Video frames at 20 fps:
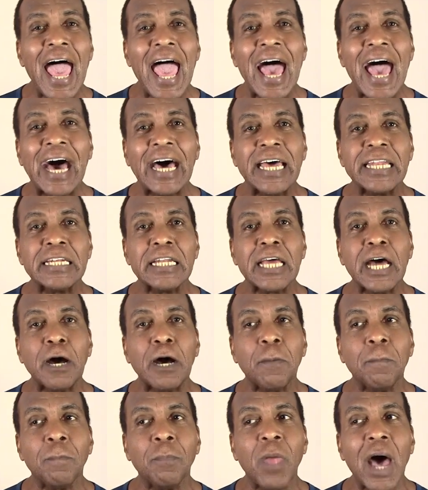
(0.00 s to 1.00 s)
And
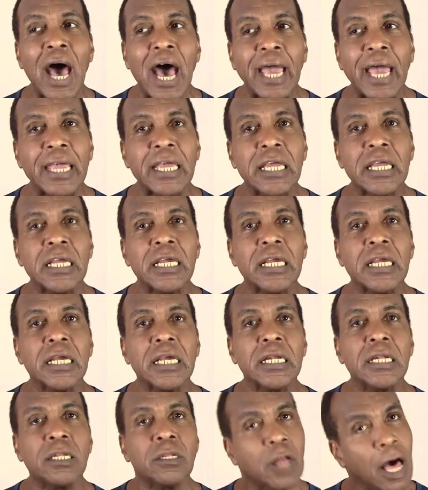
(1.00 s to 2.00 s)

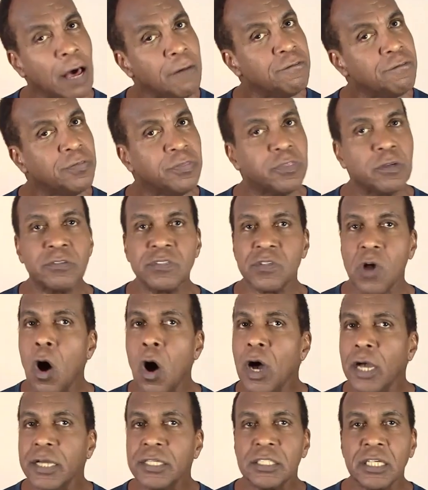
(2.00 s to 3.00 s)
I loved the
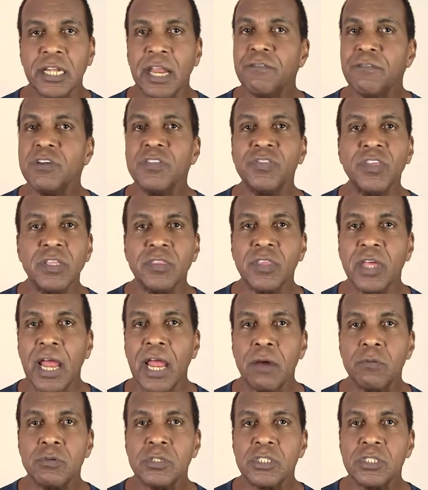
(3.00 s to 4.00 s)
songs and everything that
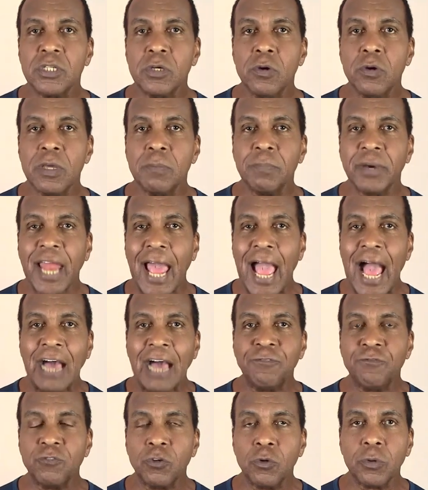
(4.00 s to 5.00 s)
I was doing. But
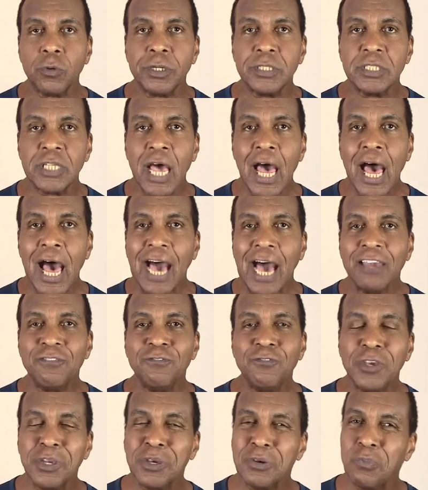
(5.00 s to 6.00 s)
afterwards, I
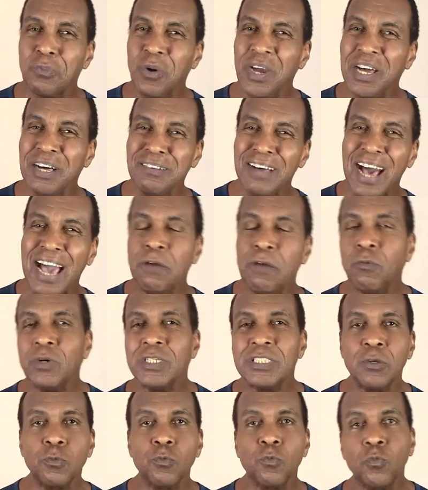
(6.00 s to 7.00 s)
figured, well, I
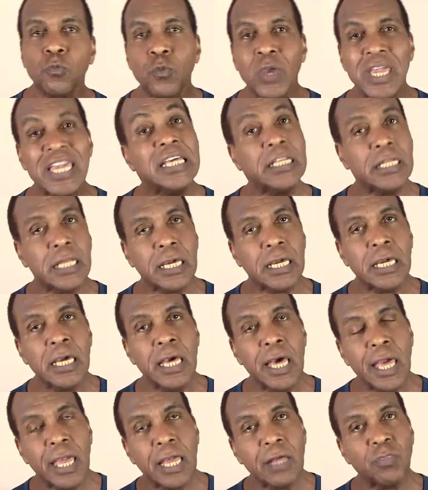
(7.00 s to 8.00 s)
wasn't really
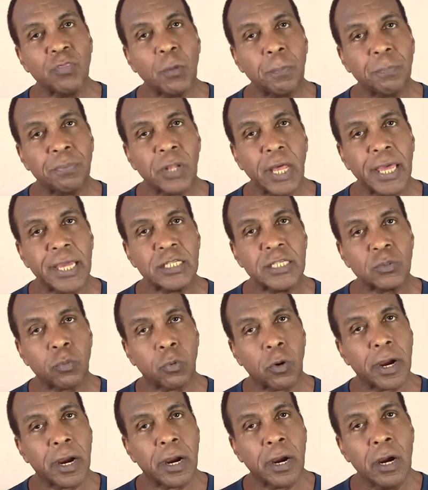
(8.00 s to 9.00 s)
in the place
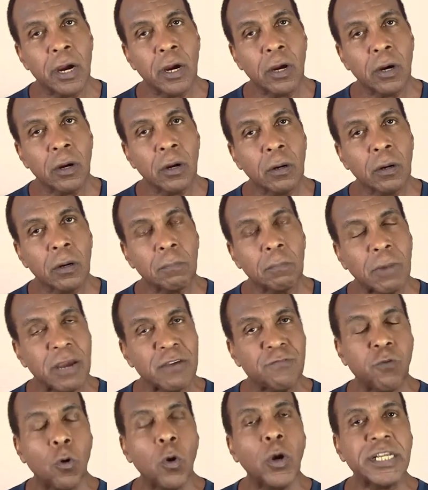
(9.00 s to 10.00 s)
where my
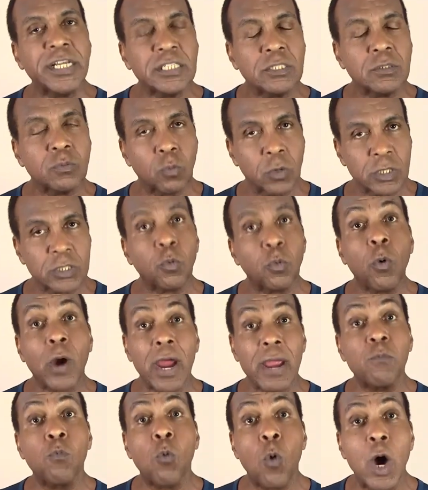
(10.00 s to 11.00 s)
voice was where
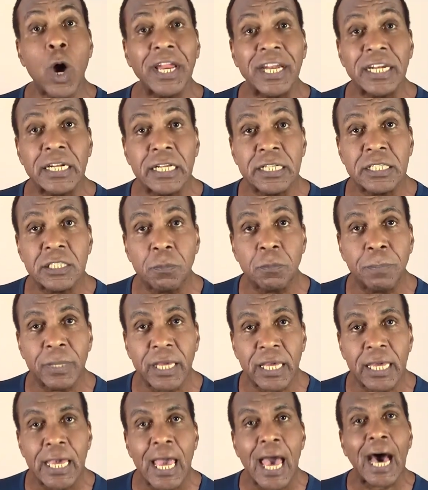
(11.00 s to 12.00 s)
I wanted it to
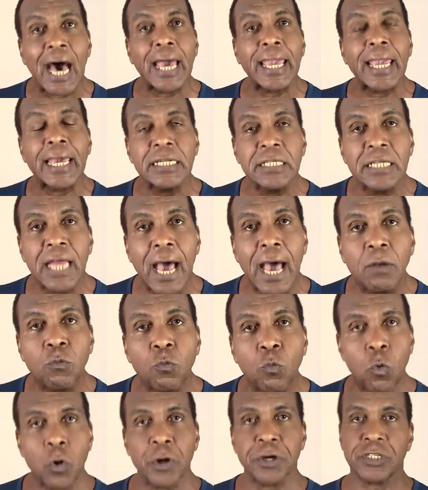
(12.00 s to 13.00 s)
be. I had not
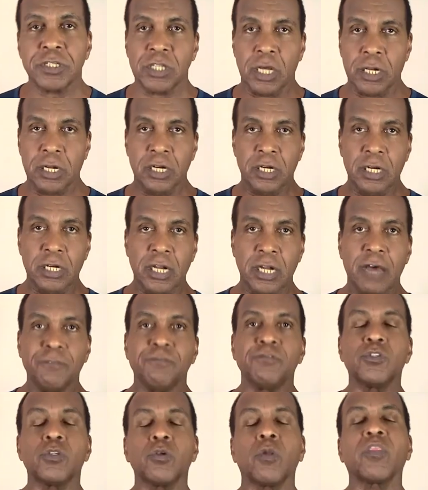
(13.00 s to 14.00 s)
worked on it
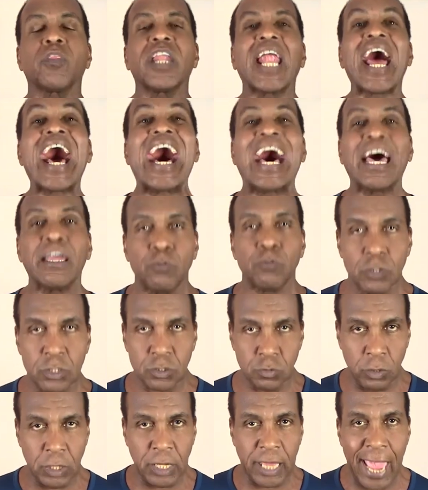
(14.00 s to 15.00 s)
enough so that I
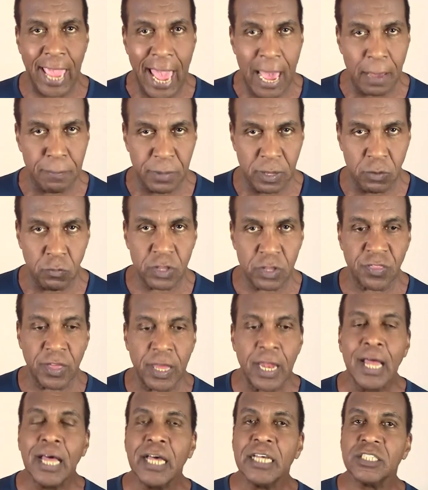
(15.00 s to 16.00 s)
was really happy with
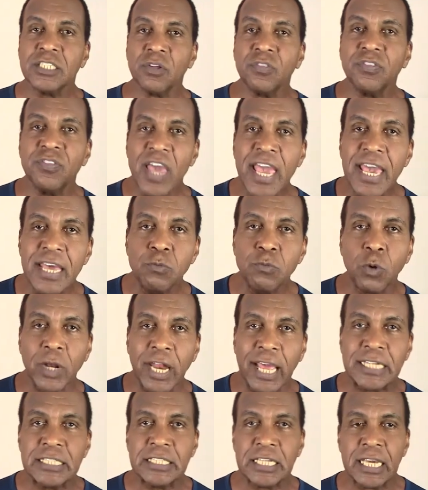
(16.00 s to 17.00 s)
it. So then what
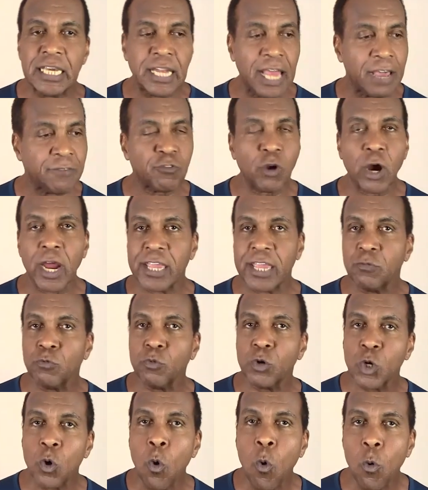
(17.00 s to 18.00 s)
I did after I had
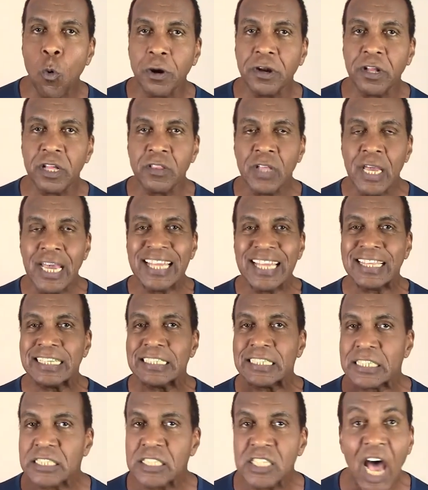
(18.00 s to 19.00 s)
recorded
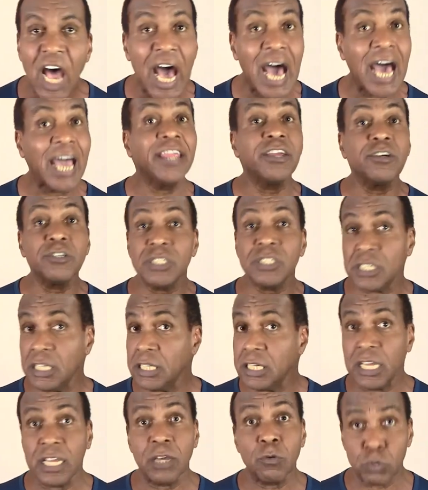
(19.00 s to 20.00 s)
this entire
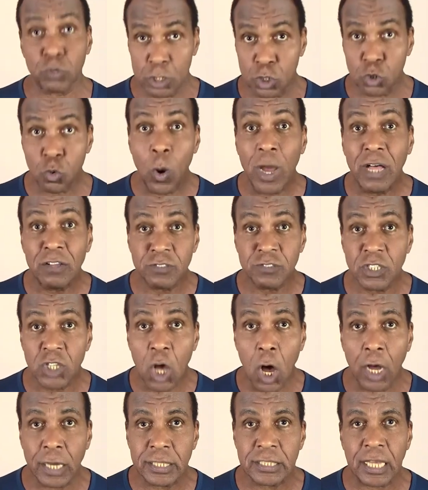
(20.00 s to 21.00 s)
CD, it was 12
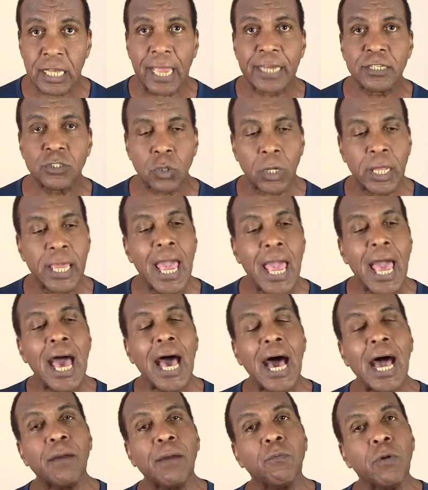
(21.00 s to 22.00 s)
songs actually,
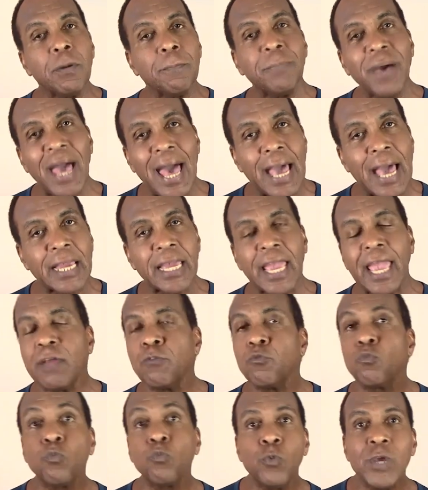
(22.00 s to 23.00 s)
I went back
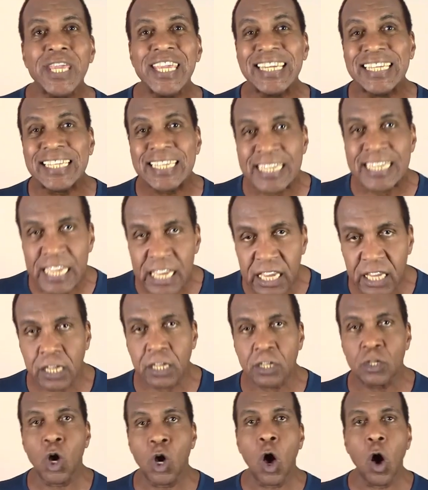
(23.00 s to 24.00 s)
and
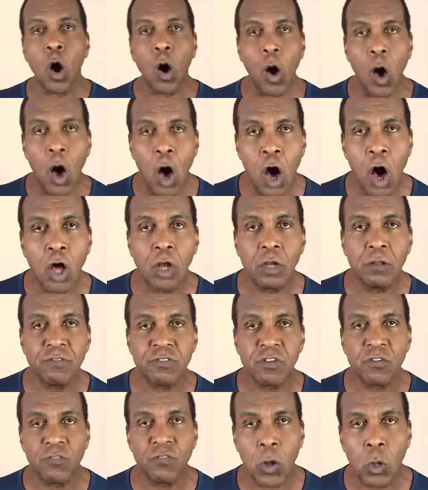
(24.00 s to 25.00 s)
redid all of
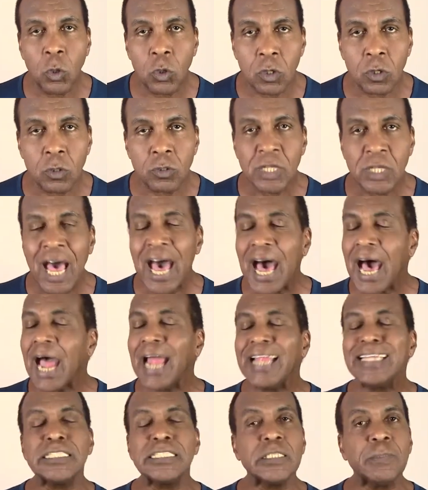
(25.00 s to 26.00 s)
the vocals.
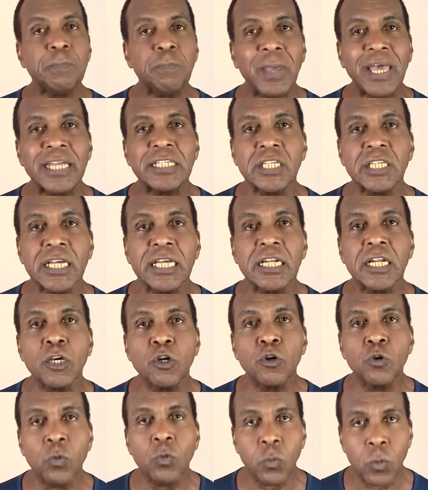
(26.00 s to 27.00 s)
I spent an
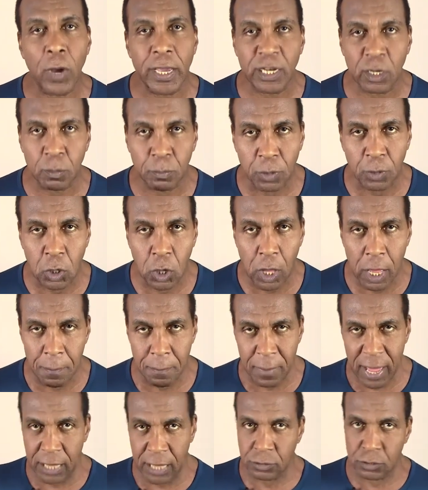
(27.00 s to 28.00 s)
incredible
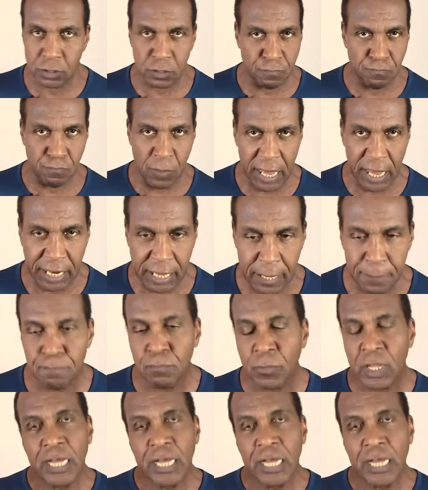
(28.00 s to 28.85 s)
amount of money.